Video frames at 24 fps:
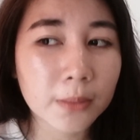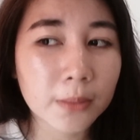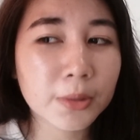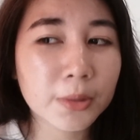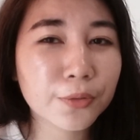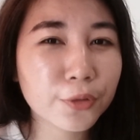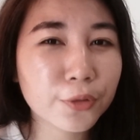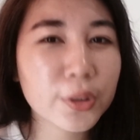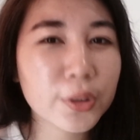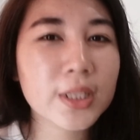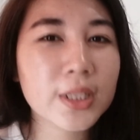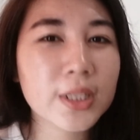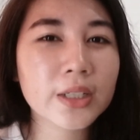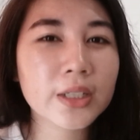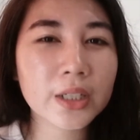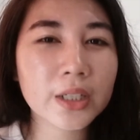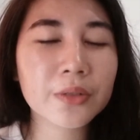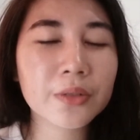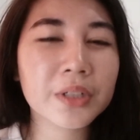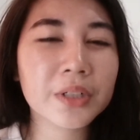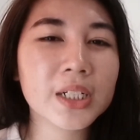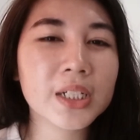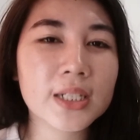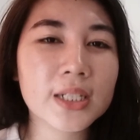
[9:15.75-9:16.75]
But of course, there
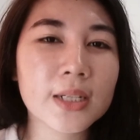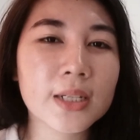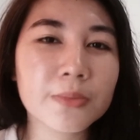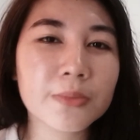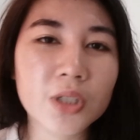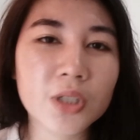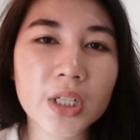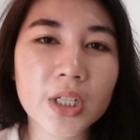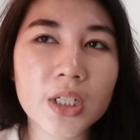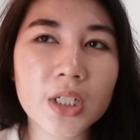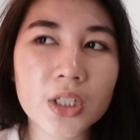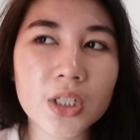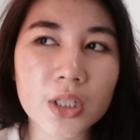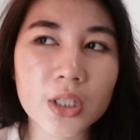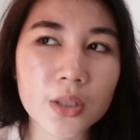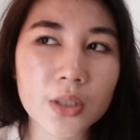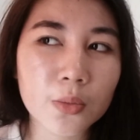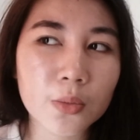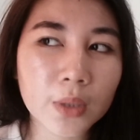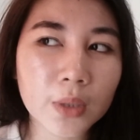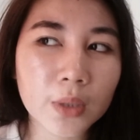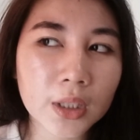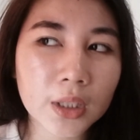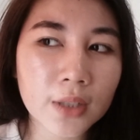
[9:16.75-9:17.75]
are really some
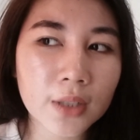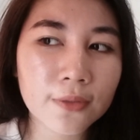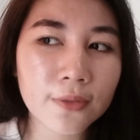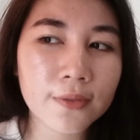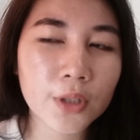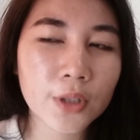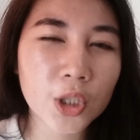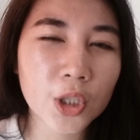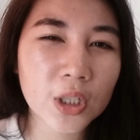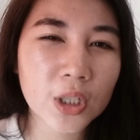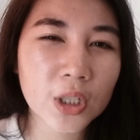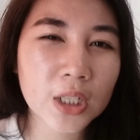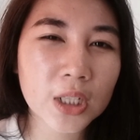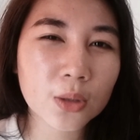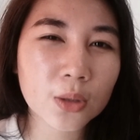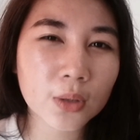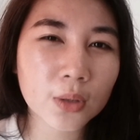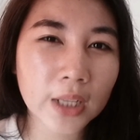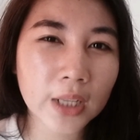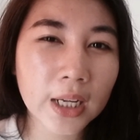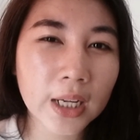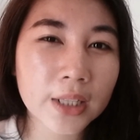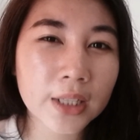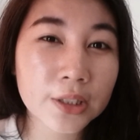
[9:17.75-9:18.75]
changes. What if you need
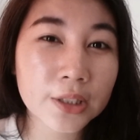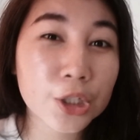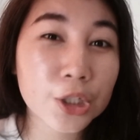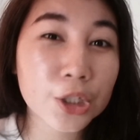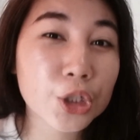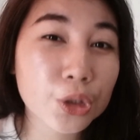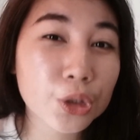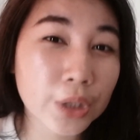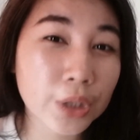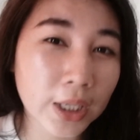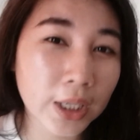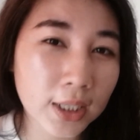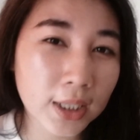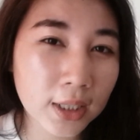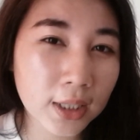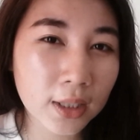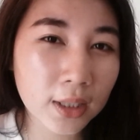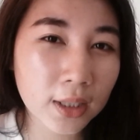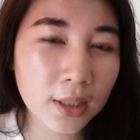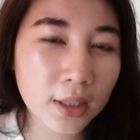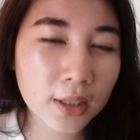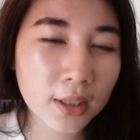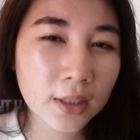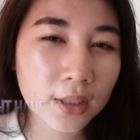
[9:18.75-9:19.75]
to take
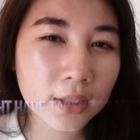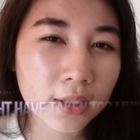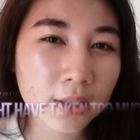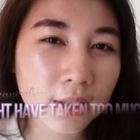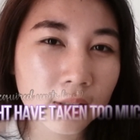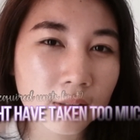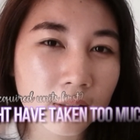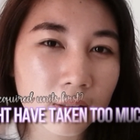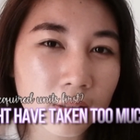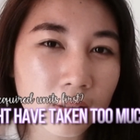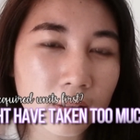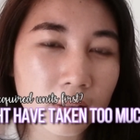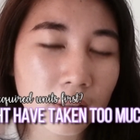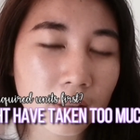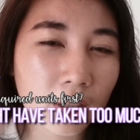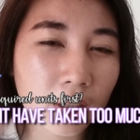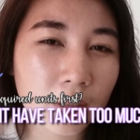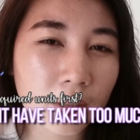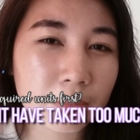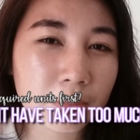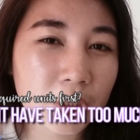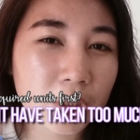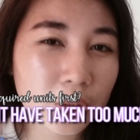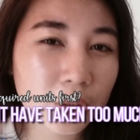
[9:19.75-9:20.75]
additional
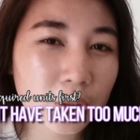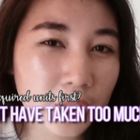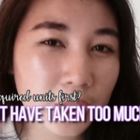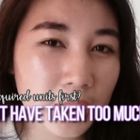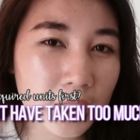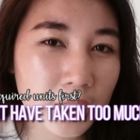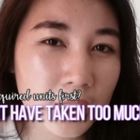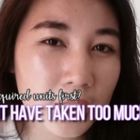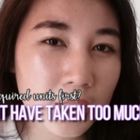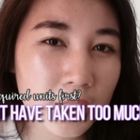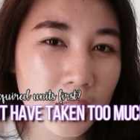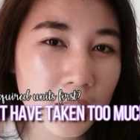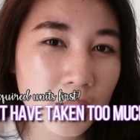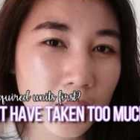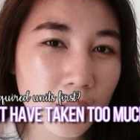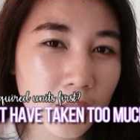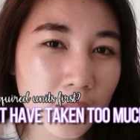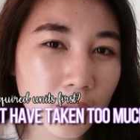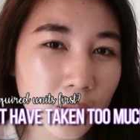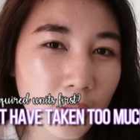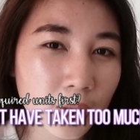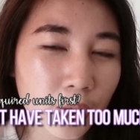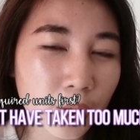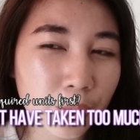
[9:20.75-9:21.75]
units?
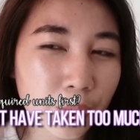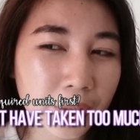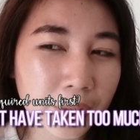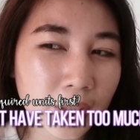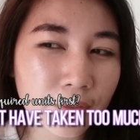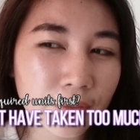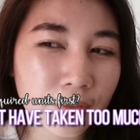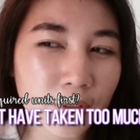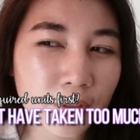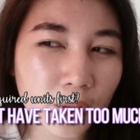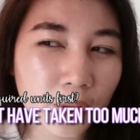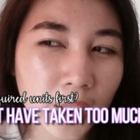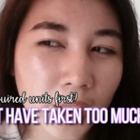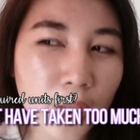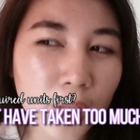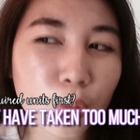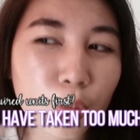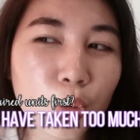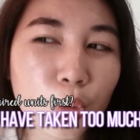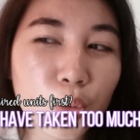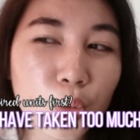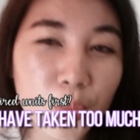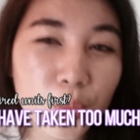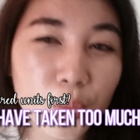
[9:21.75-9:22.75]
Or what if you take
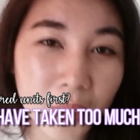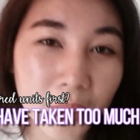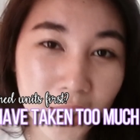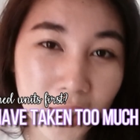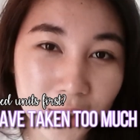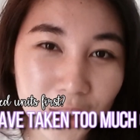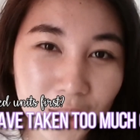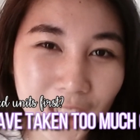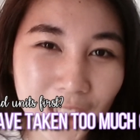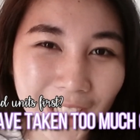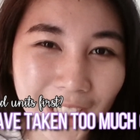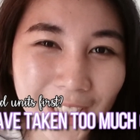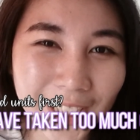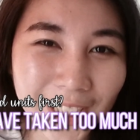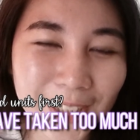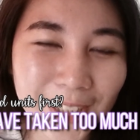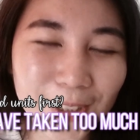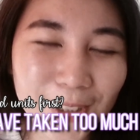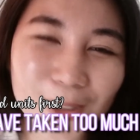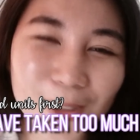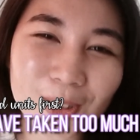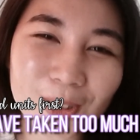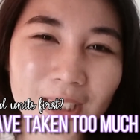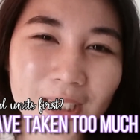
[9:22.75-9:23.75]
too much
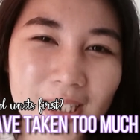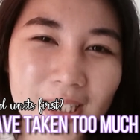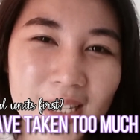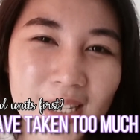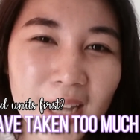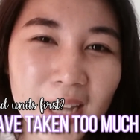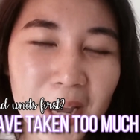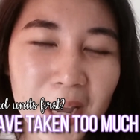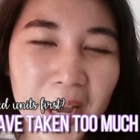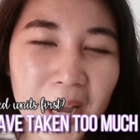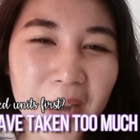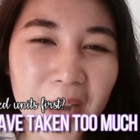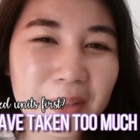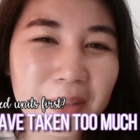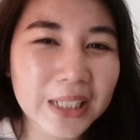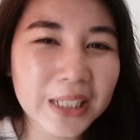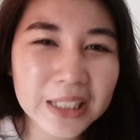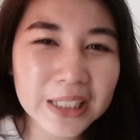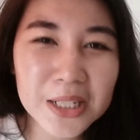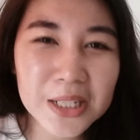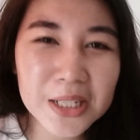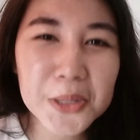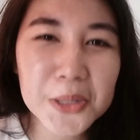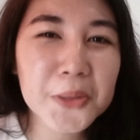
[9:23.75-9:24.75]
units? But
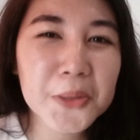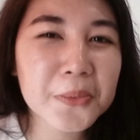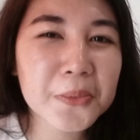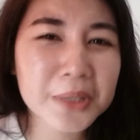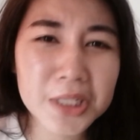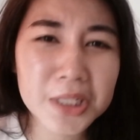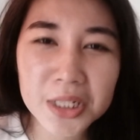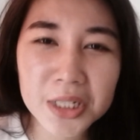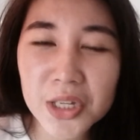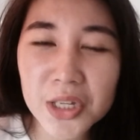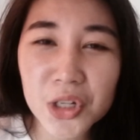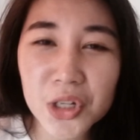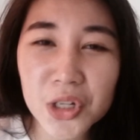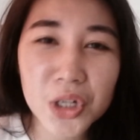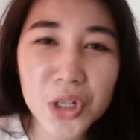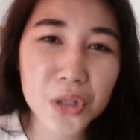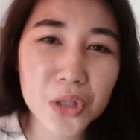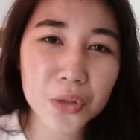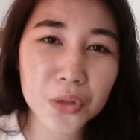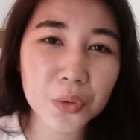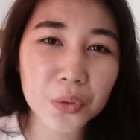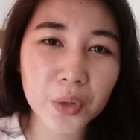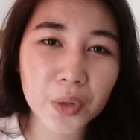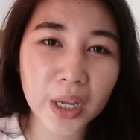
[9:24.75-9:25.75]
I guess too much is
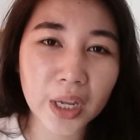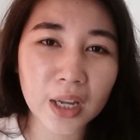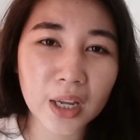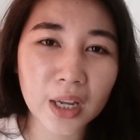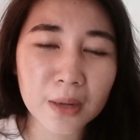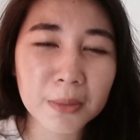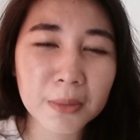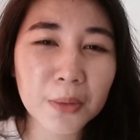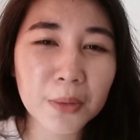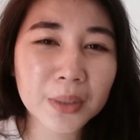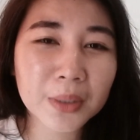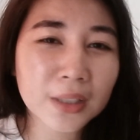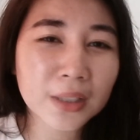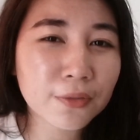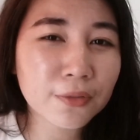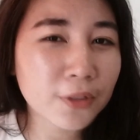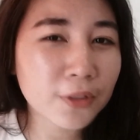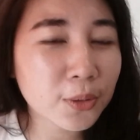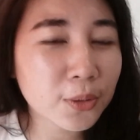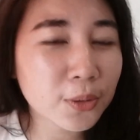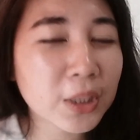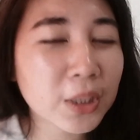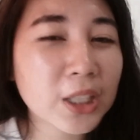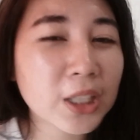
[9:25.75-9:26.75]
just okay. But what
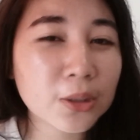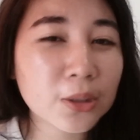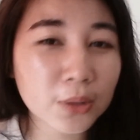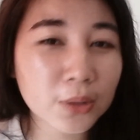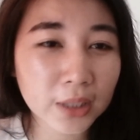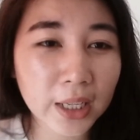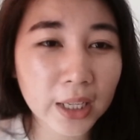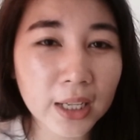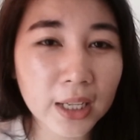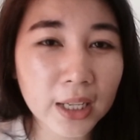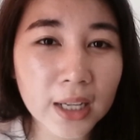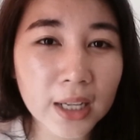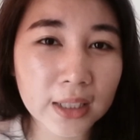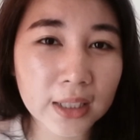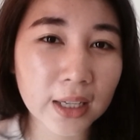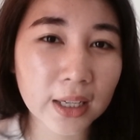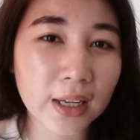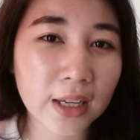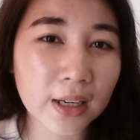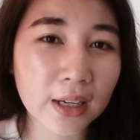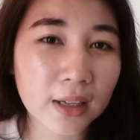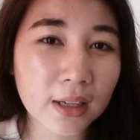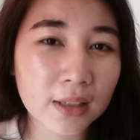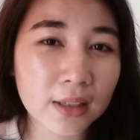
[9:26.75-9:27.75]
if you need to take
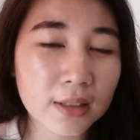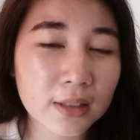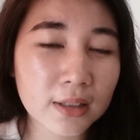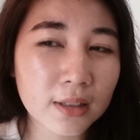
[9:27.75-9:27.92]
again?